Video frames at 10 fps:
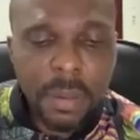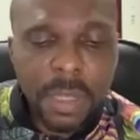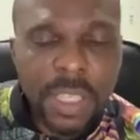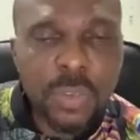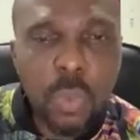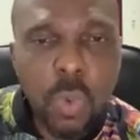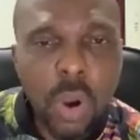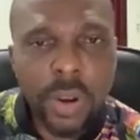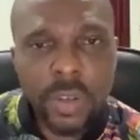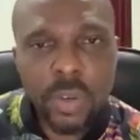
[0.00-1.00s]
his
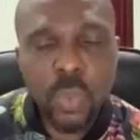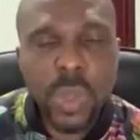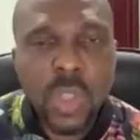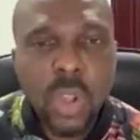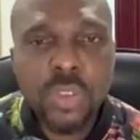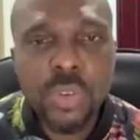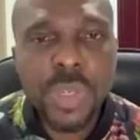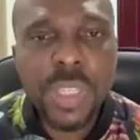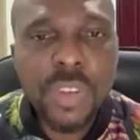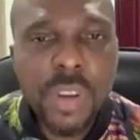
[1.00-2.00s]
word will not
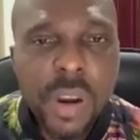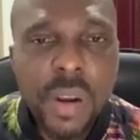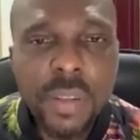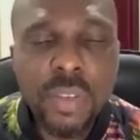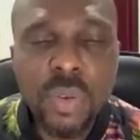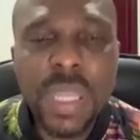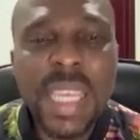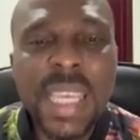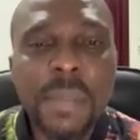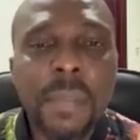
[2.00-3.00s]
return to
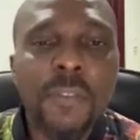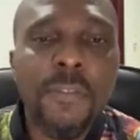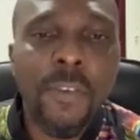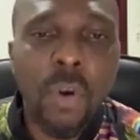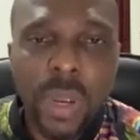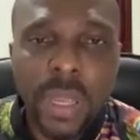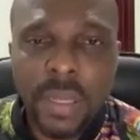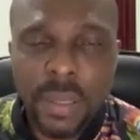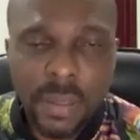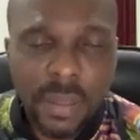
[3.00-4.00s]
him void.